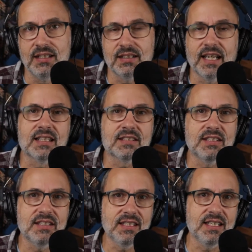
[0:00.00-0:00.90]
Galaxy
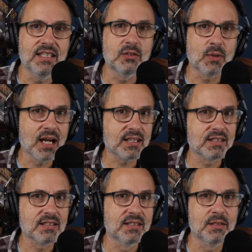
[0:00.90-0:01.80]
CDs
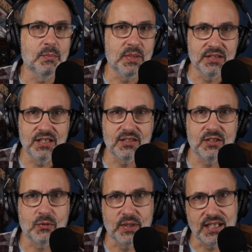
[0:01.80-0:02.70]
Rocks business
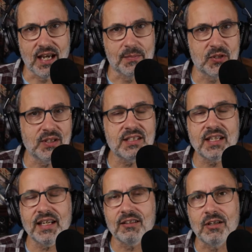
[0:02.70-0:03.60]
recap. So let's
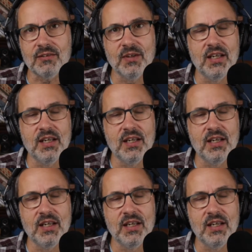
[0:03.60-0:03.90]
kick it off.